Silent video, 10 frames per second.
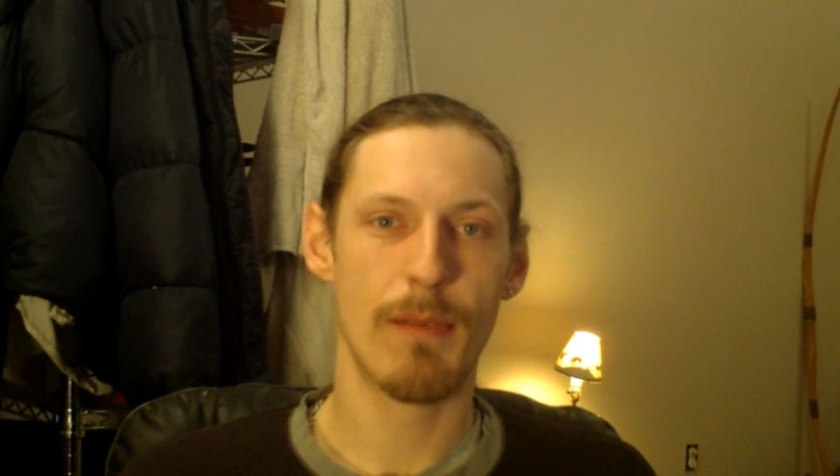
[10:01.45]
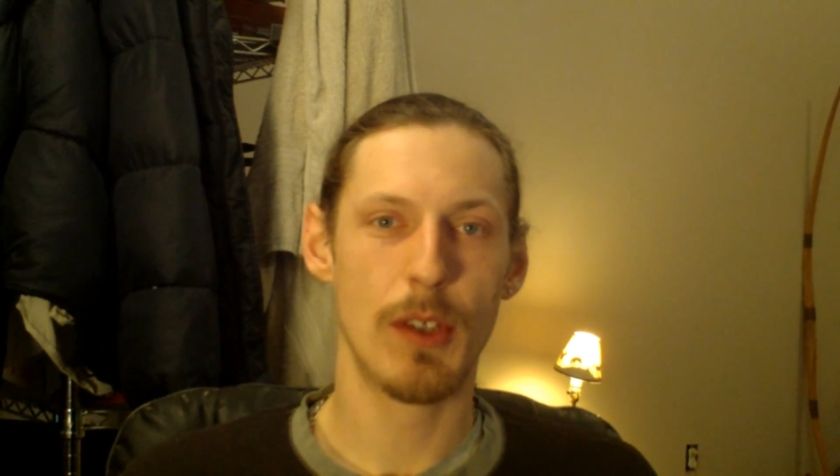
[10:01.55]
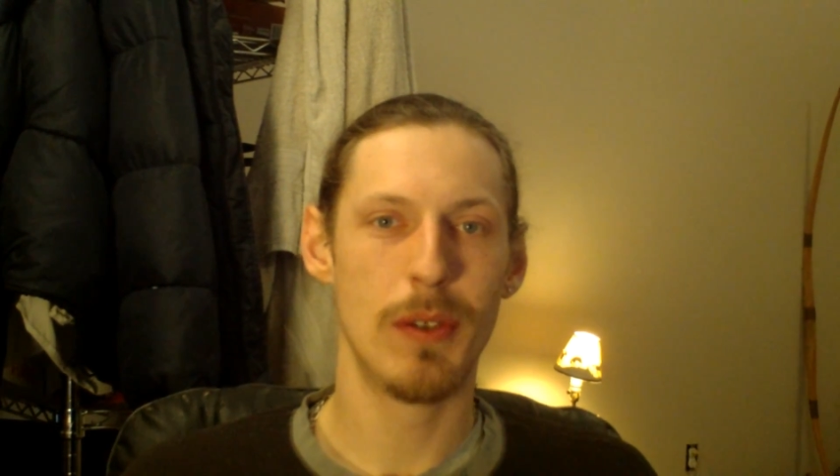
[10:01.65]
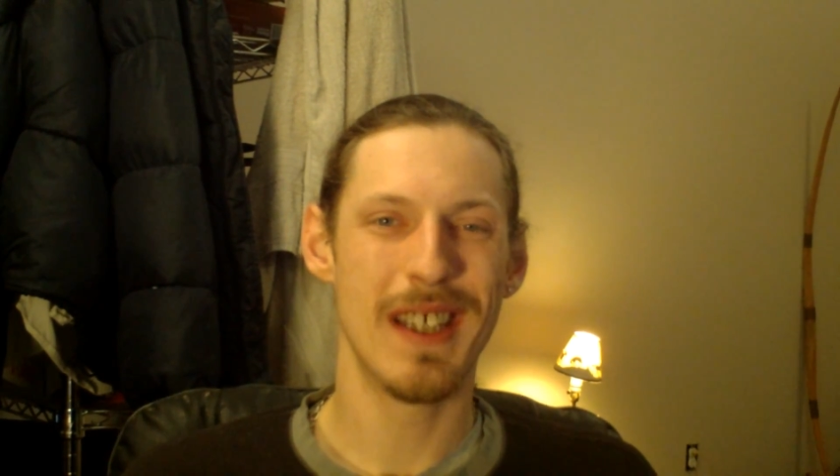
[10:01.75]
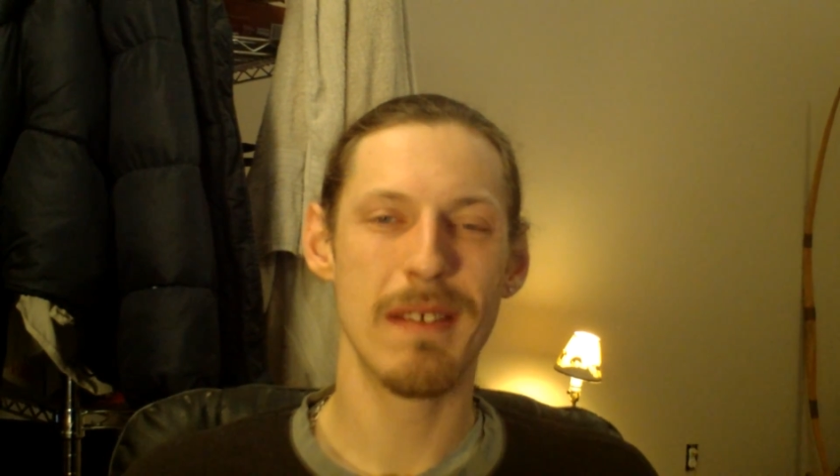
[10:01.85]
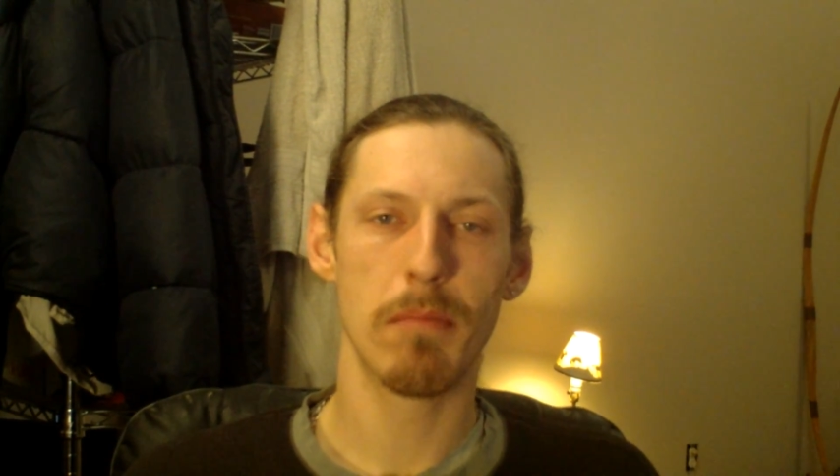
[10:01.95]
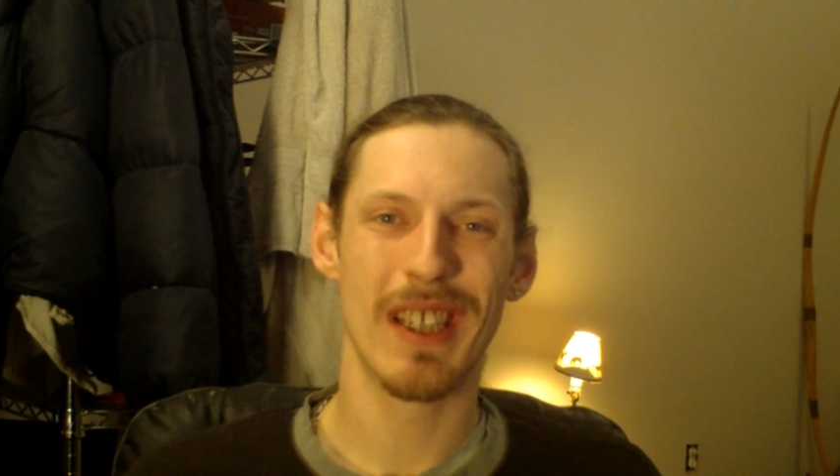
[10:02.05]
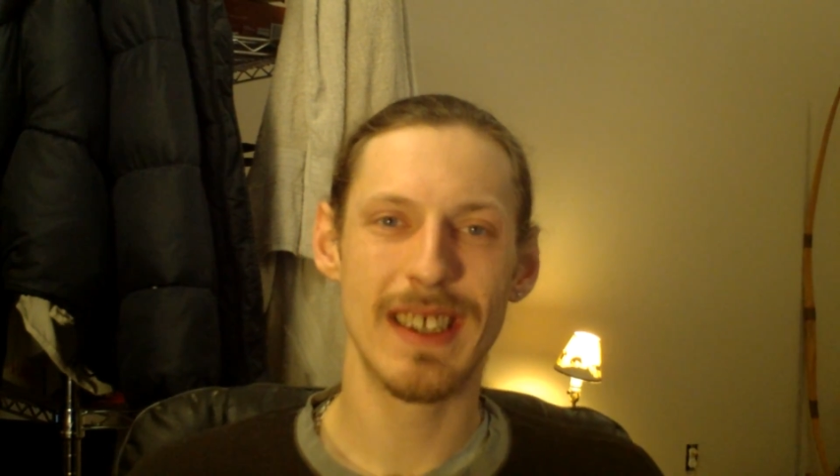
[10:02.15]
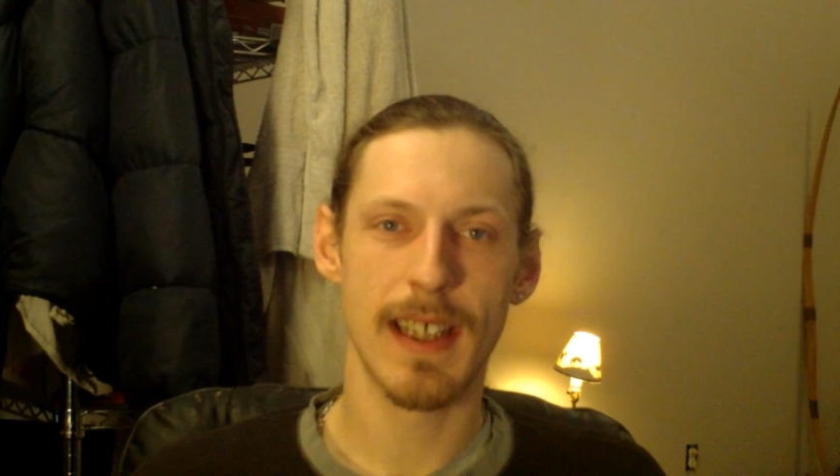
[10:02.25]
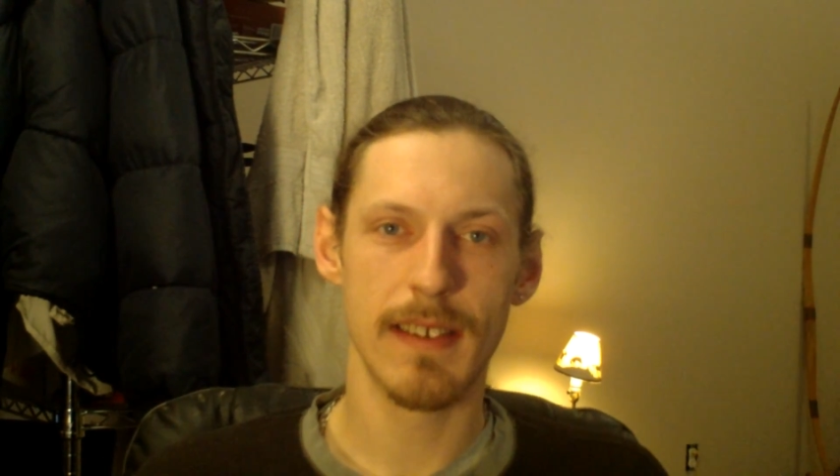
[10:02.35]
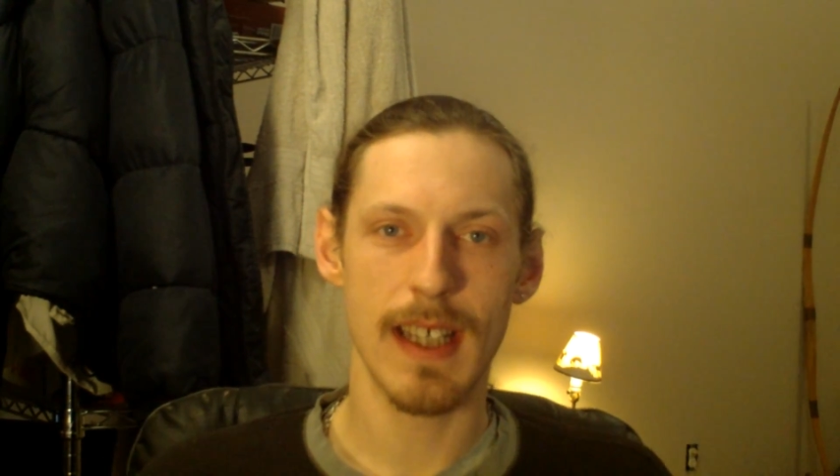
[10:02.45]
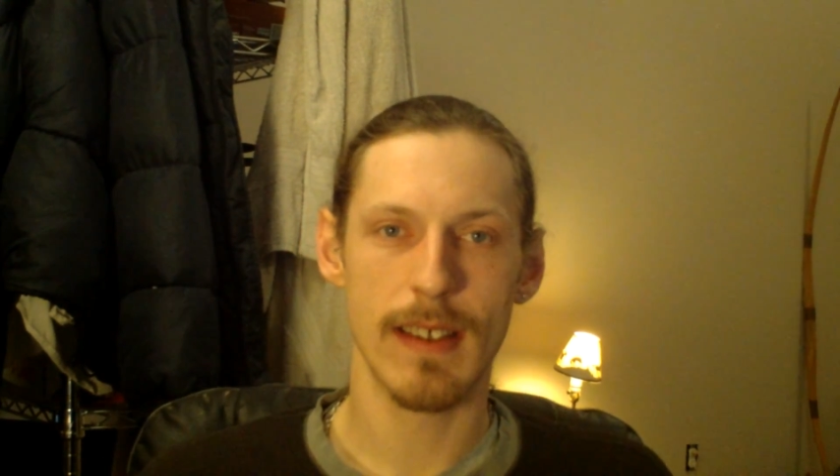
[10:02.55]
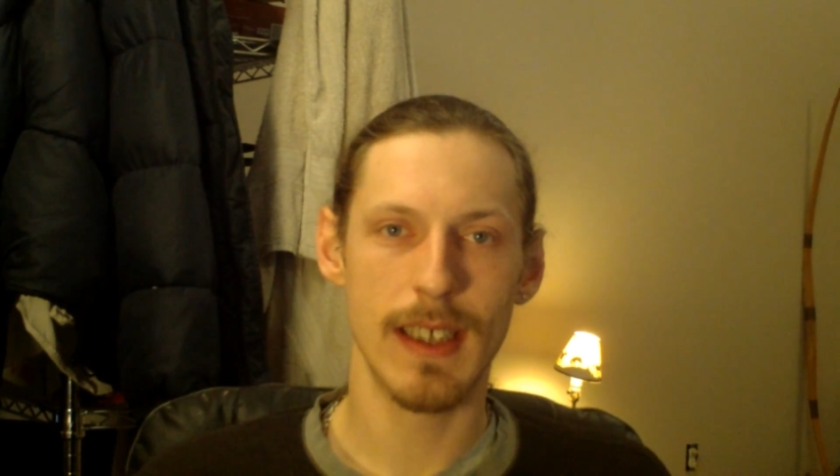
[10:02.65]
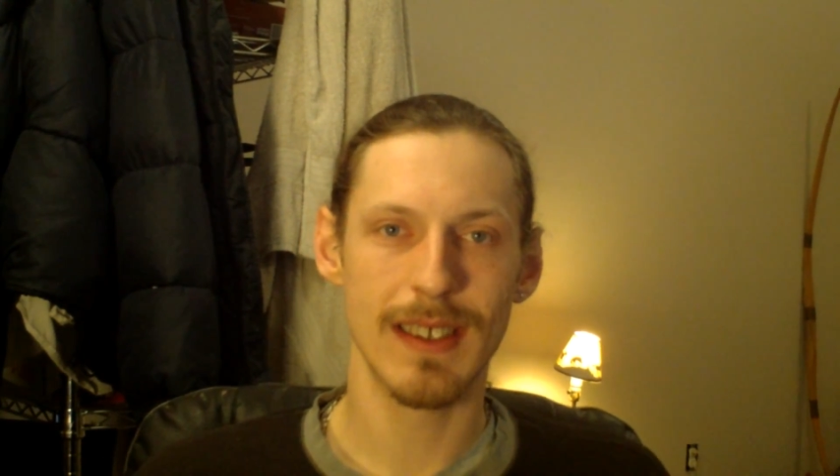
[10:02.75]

If you didn't, please hit that